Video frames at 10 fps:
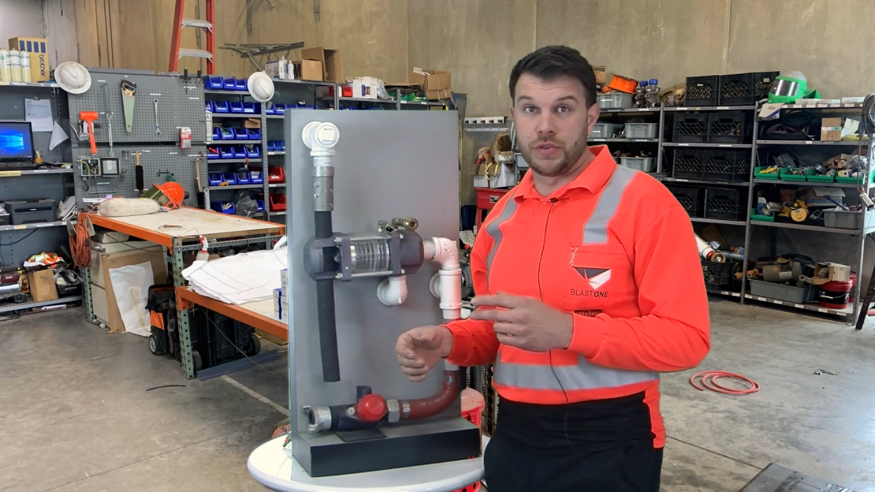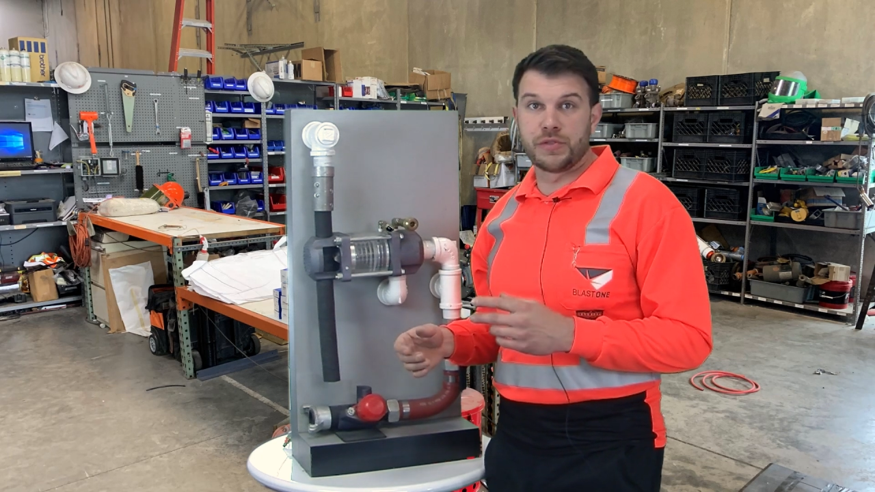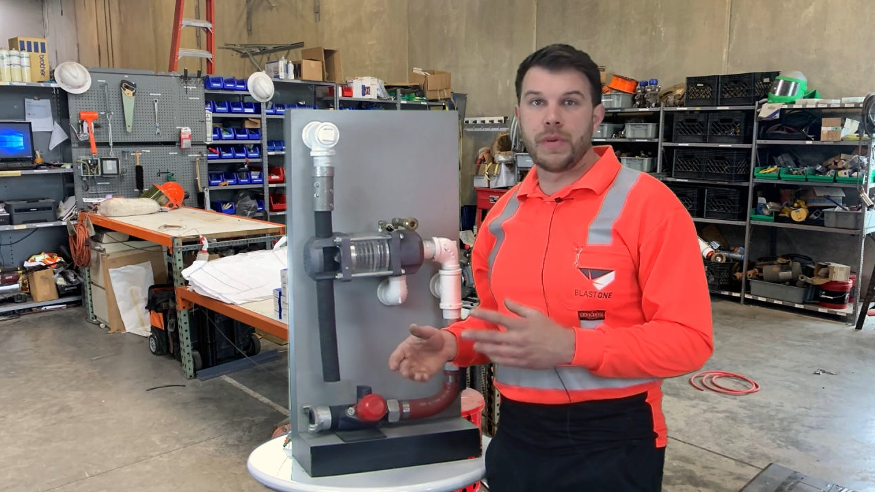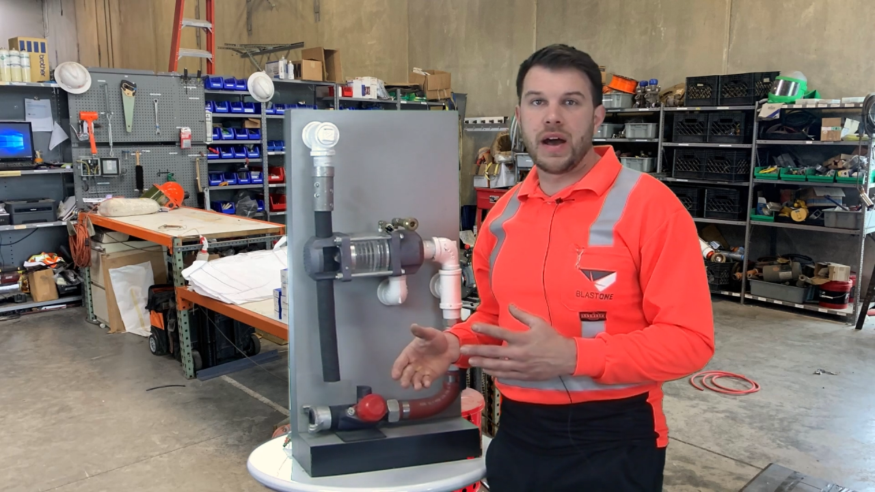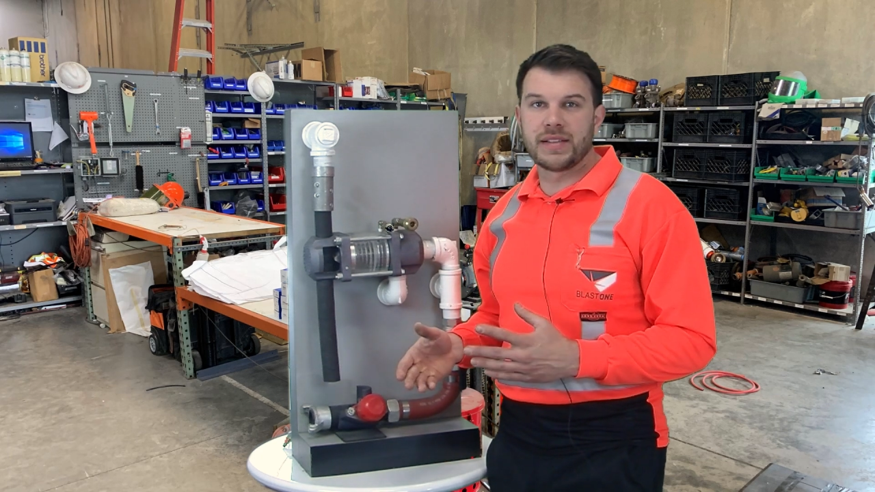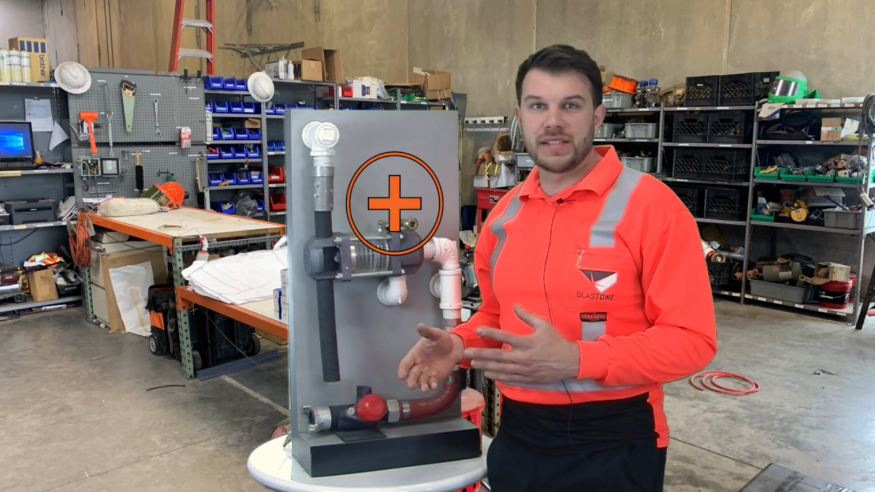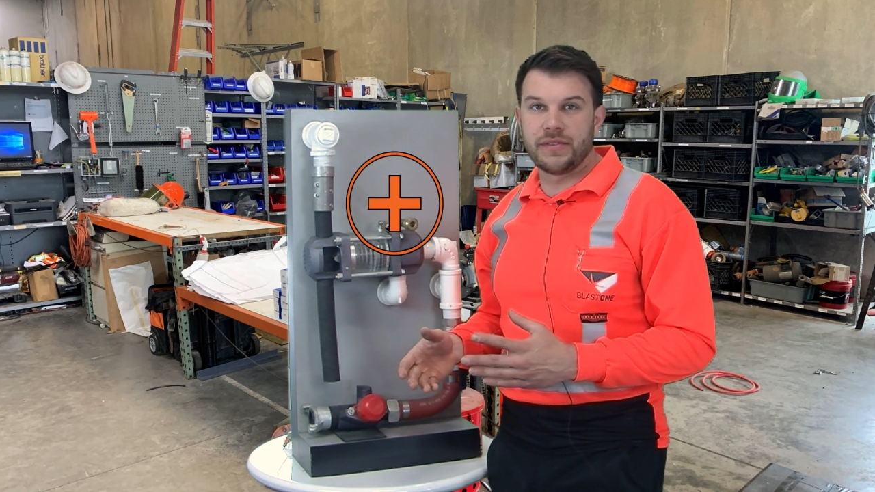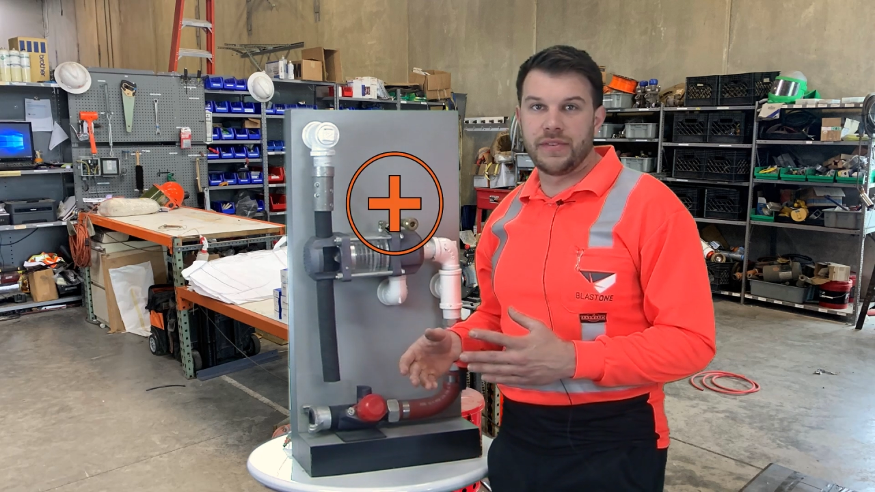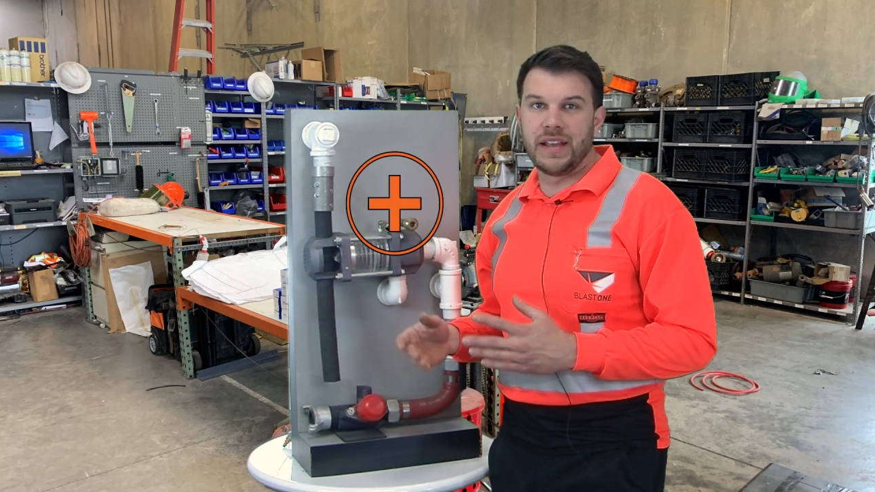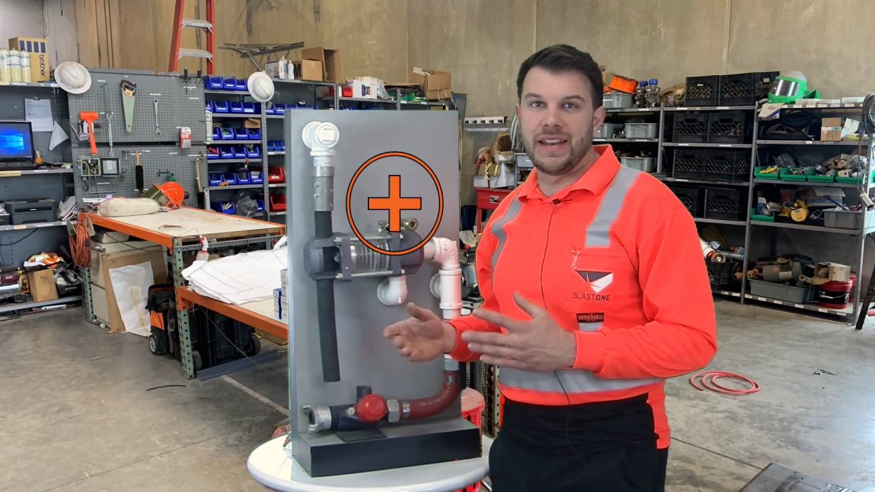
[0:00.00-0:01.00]
There's
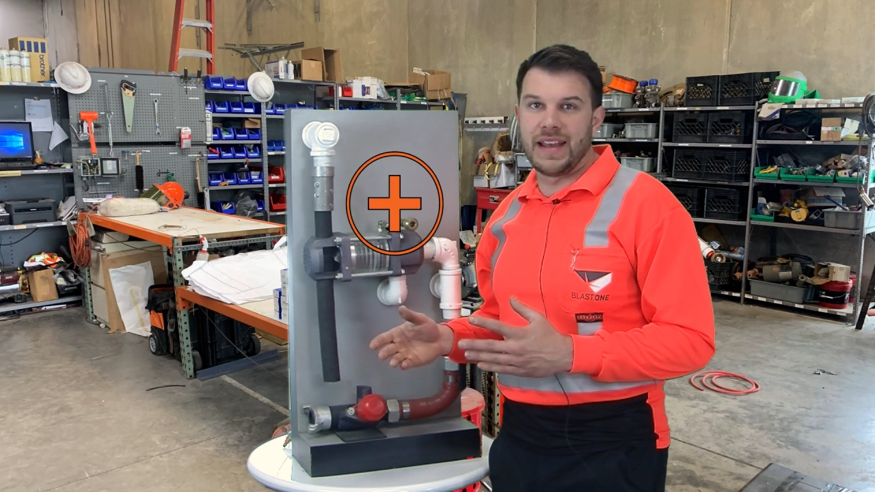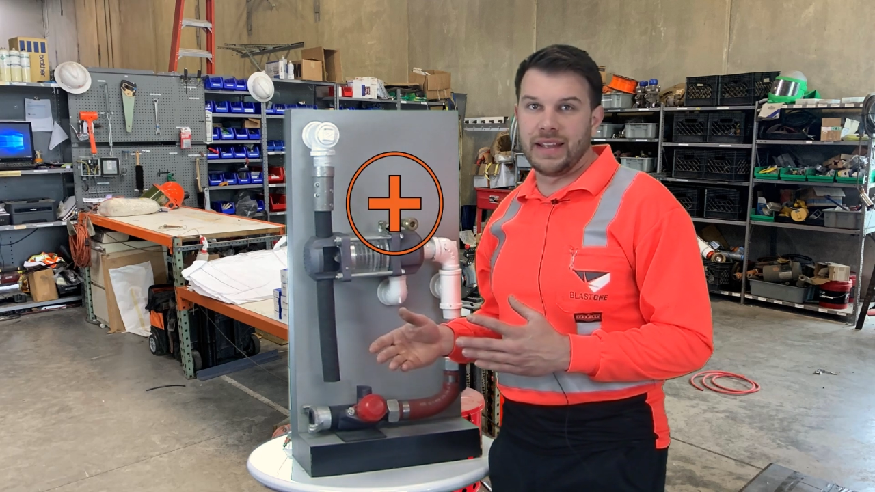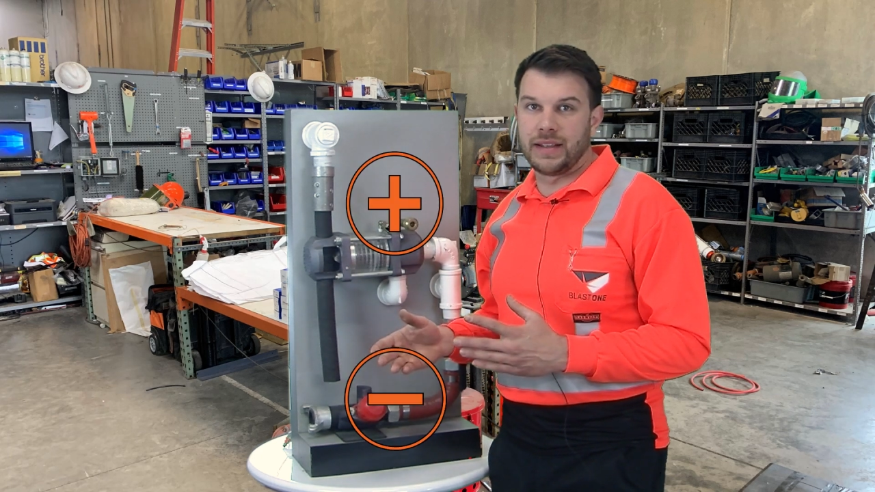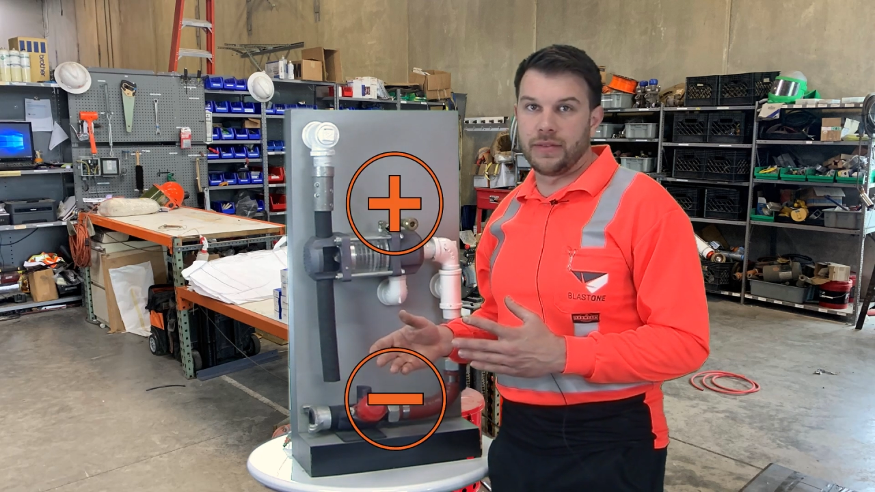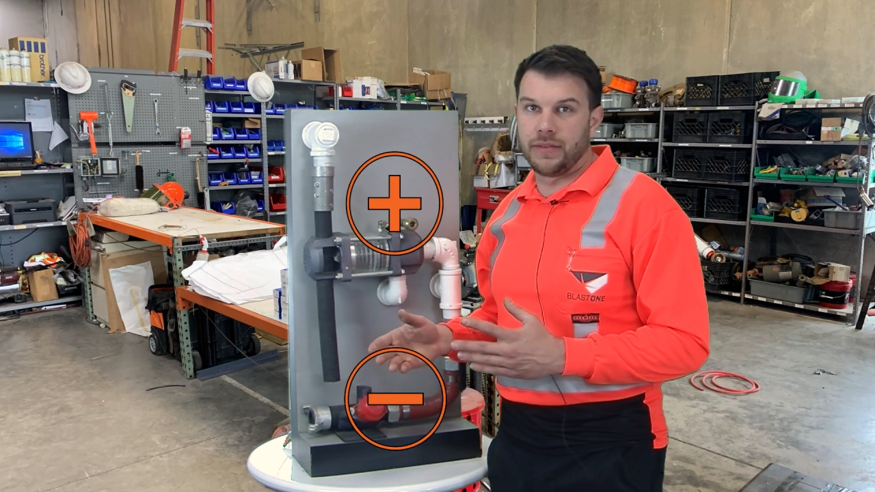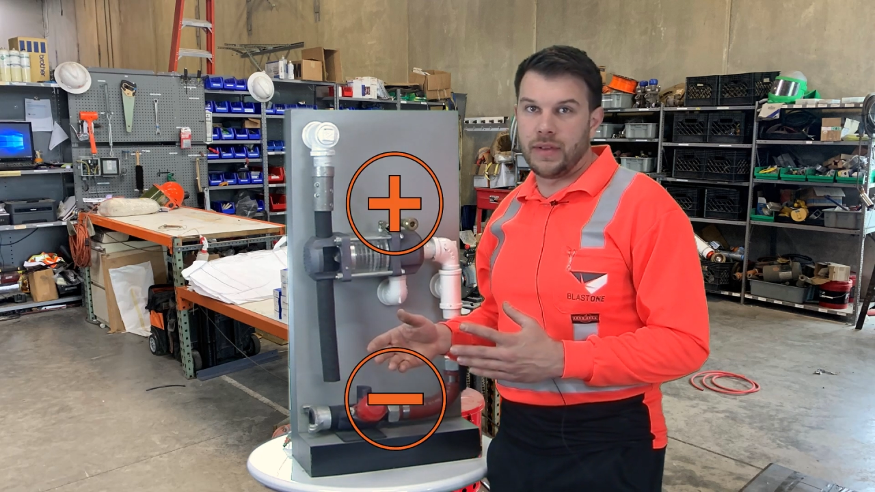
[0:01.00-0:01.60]
positive and negative.